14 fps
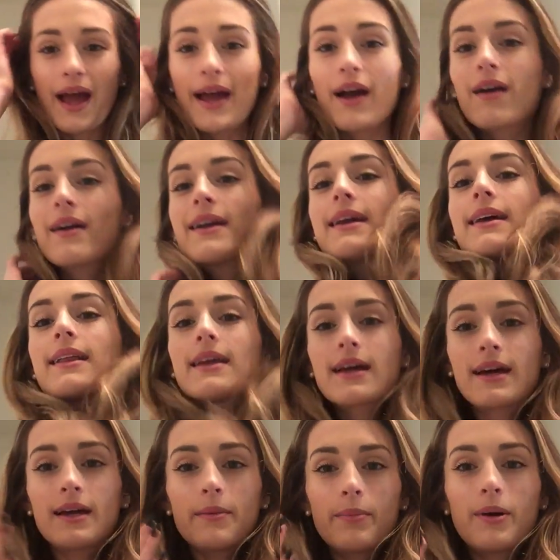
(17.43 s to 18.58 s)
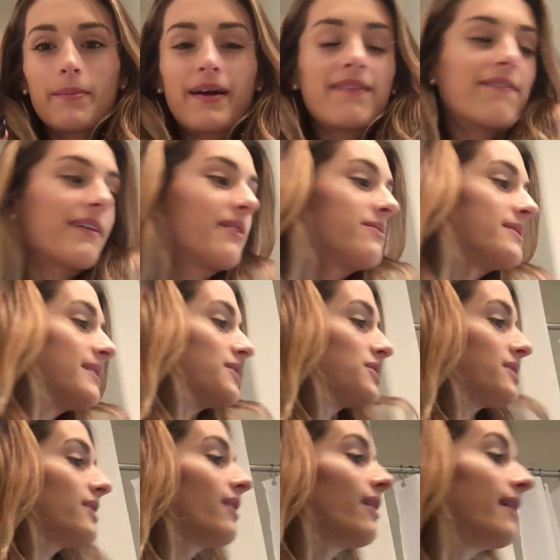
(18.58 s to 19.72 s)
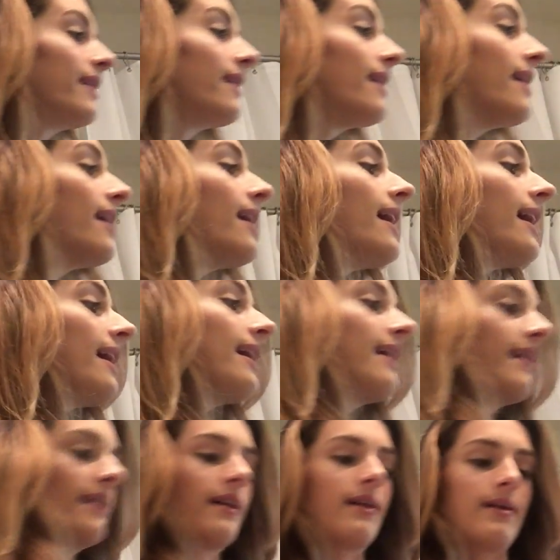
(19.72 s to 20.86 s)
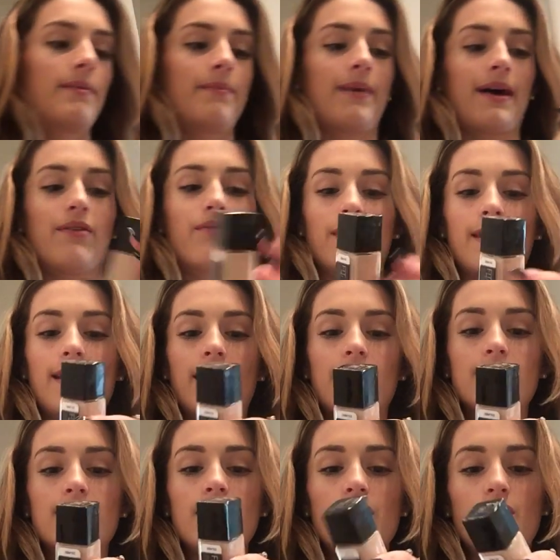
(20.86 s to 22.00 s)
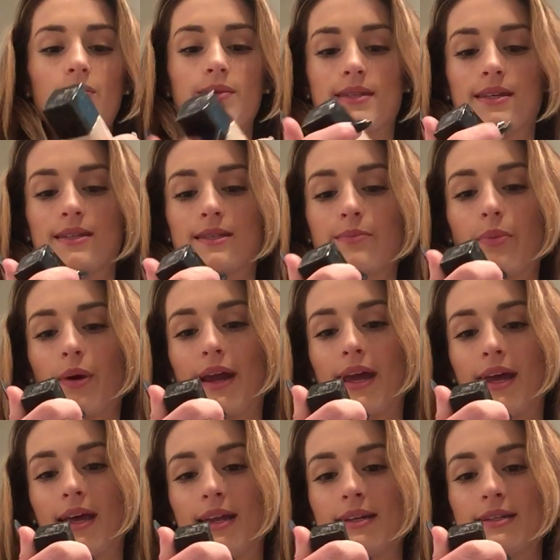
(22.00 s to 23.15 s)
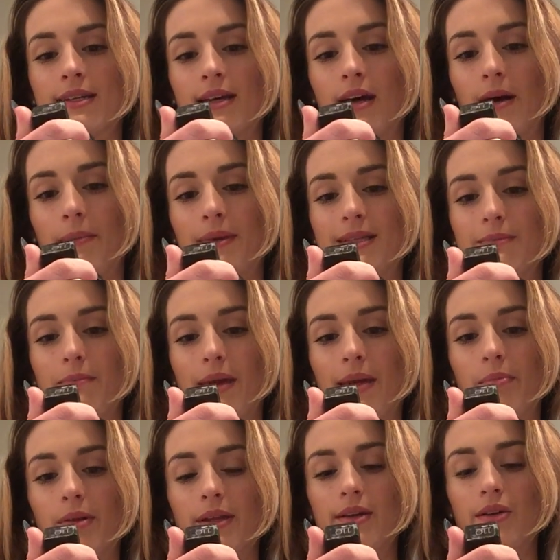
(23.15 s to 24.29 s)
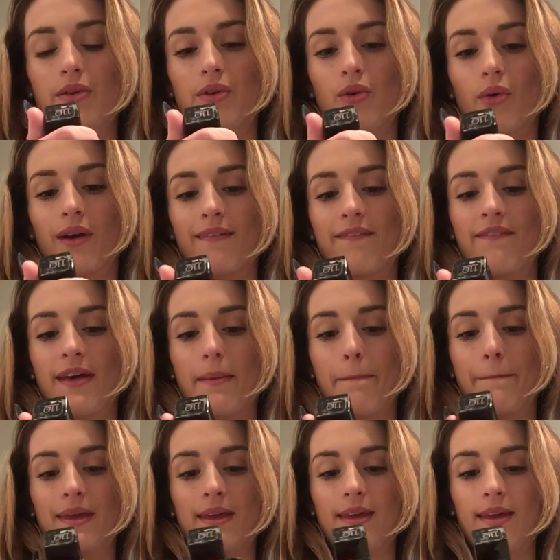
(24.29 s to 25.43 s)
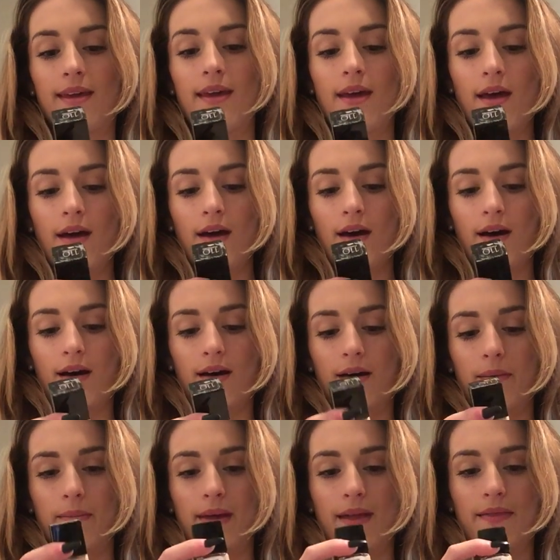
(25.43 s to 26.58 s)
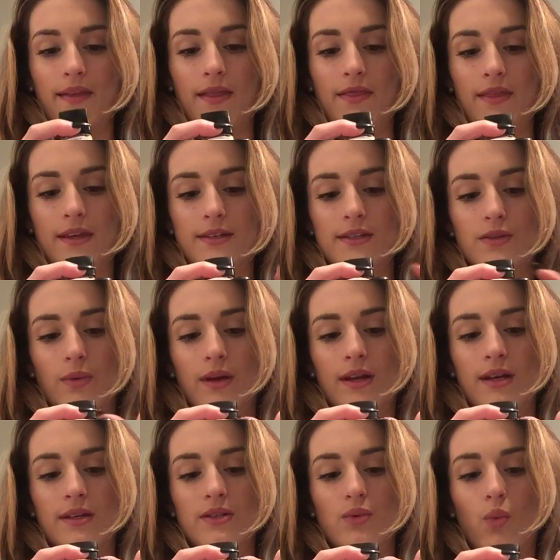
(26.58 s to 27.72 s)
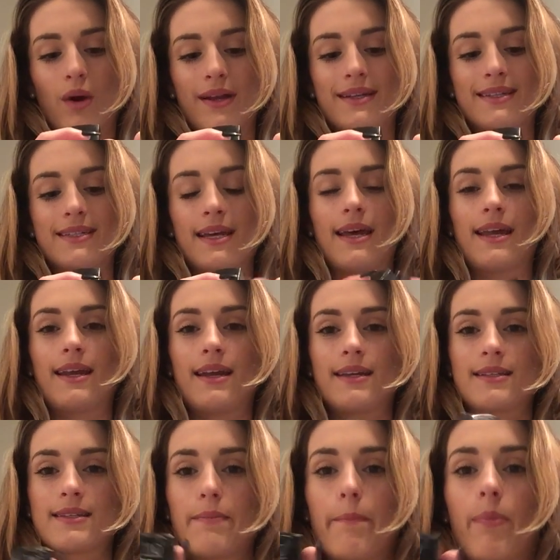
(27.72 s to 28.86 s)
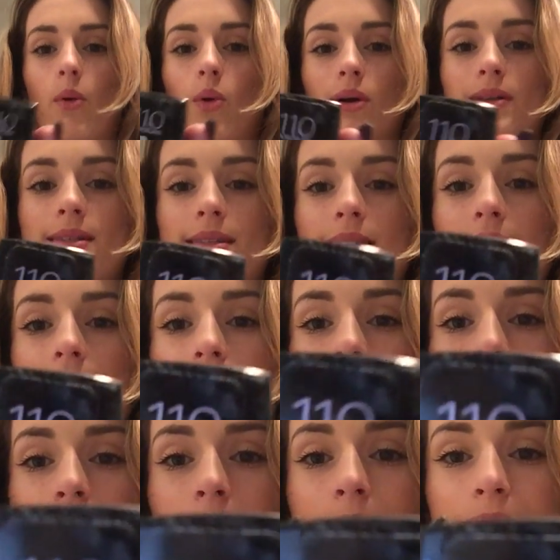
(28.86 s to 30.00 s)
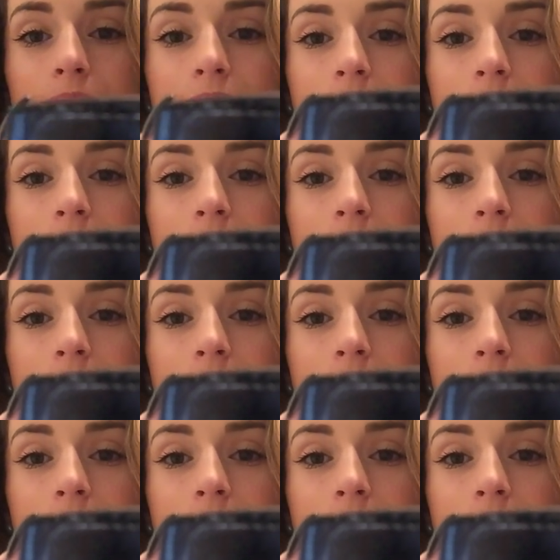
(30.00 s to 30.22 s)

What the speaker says: I already like kind of put my foundation on, and I really like to use this brand. It's Maybelline New York Fit Me, and then this one is 110 and it's in porcelain.